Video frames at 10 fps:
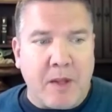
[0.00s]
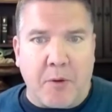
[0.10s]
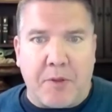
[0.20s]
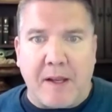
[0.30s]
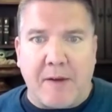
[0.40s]

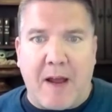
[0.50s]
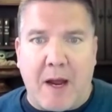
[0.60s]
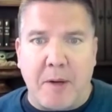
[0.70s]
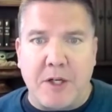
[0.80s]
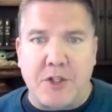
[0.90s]
You know, think of
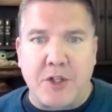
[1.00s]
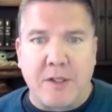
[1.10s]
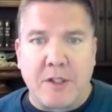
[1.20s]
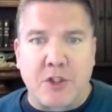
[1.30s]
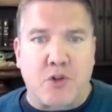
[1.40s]
how much
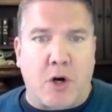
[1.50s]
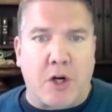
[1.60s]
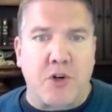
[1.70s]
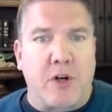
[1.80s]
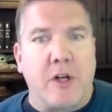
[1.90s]

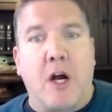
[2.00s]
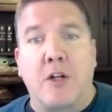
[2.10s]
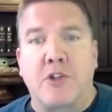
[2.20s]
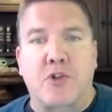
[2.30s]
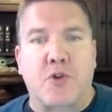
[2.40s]
structured and
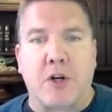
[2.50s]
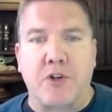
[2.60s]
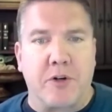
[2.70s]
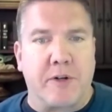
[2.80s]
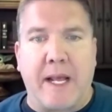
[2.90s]

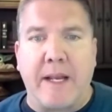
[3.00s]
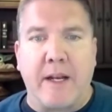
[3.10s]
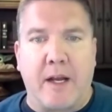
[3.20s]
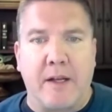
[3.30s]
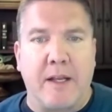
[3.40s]
unstructured
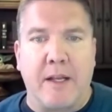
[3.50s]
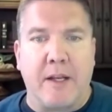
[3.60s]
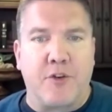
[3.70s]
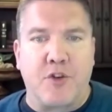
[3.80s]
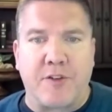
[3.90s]
data
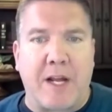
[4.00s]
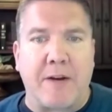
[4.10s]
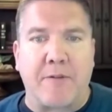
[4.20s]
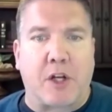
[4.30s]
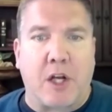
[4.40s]
it, it just
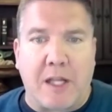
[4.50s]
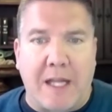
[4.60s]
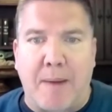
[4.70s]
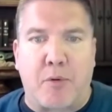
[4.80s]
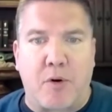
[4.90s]
out of the
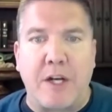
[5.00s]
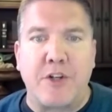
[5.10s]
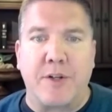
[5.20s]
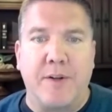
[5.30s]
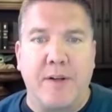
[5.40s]

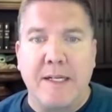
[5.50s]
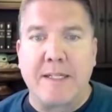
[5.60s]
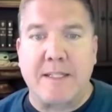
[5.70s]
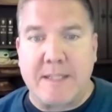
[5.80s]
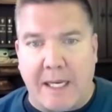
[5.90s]
collaboration
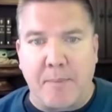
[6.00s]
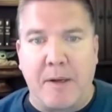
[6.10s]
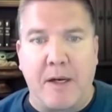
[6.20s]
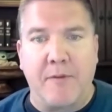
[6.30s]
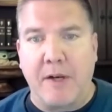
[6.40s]

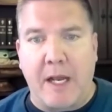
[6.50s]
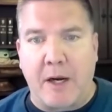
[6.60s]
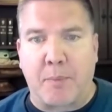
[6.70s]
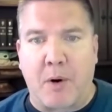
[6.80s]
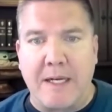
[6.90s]
segment of an
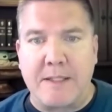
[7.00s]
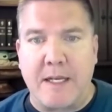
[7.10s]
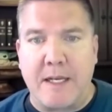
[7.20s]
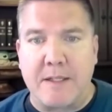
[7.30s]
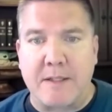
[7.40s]
enterprise
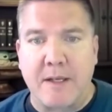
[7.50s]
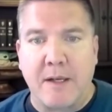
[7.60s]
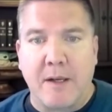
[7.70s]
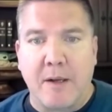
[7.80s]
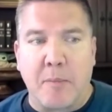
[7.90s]
is
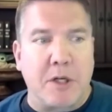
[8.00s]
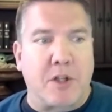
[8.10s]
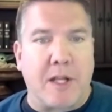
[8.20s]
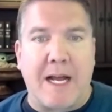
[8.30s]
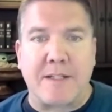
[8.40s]

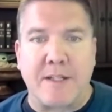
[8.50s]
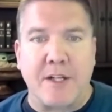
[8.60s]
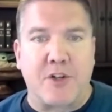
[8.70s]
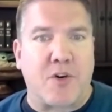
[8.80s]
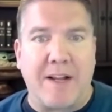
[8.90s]
much less
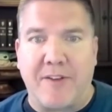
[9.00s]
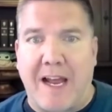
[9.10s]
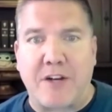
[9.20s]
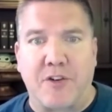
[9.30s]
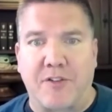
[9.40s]
the
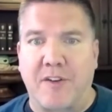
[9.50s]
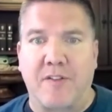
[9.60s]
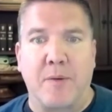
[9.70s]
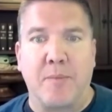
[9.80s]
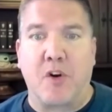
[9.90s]
transactional
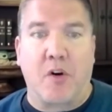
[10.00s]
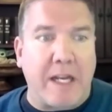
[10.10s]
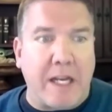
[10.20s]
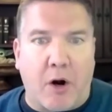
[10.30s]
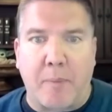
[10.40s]
systems, your
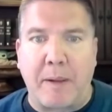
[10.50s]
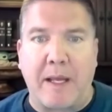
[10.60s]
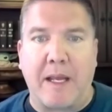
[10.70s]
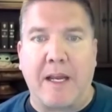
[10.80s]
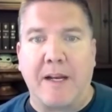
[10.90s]
ERP
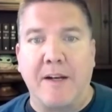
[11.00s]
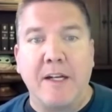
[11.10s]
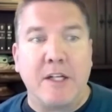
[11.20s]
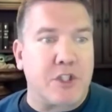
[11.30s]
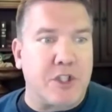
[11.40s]
and
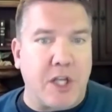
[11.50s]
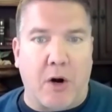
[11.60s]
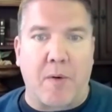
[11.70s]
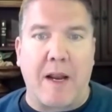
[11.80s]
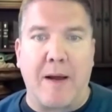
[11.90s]

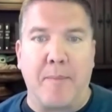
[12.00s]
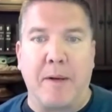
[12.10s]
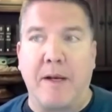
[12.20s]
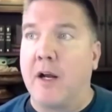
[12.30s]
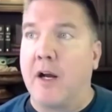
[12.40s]
CRM
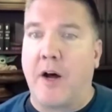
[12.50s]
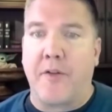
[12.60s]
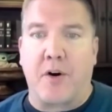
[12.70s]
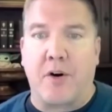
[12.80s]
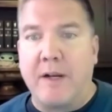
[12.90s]
and
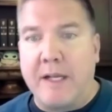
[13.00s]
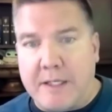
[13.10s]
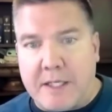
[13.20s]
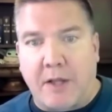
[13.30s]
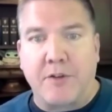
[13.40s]
other
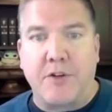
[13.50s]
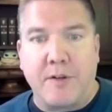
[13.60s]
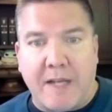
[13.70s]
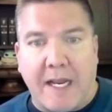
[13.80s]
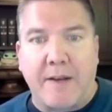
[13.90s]

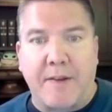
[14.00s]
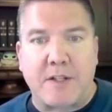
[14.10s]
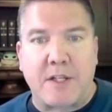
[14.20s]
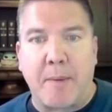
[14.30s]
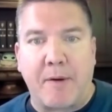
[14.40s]
intelligent data
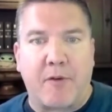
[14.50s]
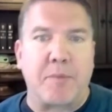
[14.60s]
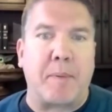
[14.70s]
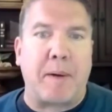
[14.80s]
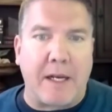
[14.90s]
that's coming from
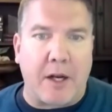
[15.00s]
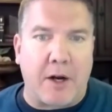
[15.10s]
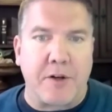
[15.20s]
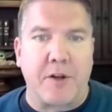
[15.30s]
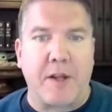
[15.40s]
depending
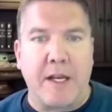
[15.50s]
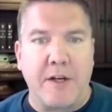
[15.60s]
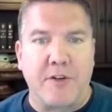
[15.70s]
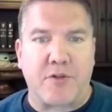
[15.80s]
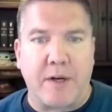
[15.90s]
on the
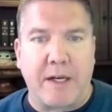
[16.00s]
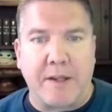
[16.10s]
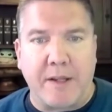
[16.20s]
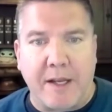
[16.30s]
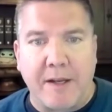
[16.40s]
industry
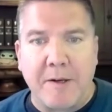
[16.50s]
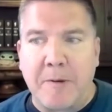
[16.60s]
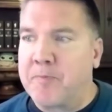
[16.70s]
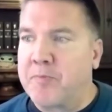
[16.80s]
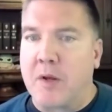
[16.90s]
and the
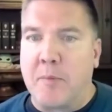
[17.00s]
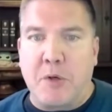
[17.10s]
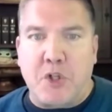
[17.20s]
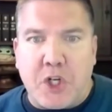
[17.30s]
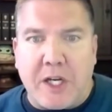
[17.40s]

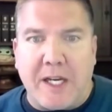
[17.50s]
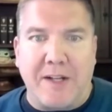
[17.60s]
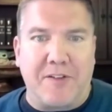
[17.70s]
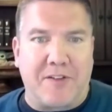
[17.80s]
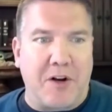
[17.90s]

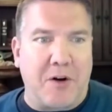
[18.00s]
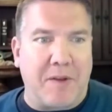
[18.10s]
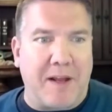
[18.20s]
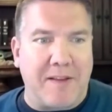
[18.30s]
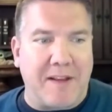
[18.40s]
machines, you know,
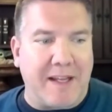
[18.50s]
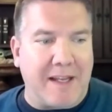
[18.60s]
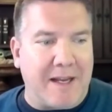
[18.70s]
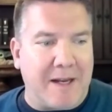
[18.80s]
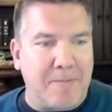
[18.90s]
the
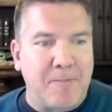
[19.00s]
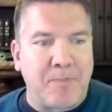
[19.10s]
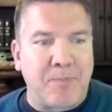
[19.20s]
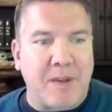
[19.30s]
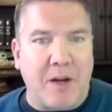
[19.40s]
the uh,
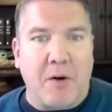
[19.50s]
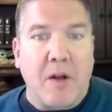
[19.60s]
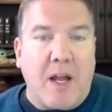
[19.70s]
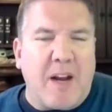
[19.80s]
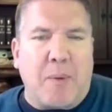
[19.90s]
you know
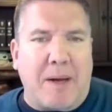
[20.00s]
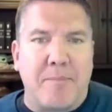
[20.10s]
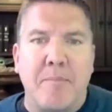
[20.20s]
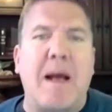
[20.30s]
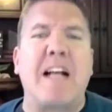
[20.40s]
anyway
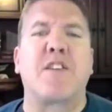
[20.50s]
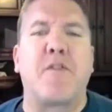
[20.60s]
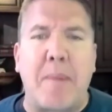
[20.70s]
massive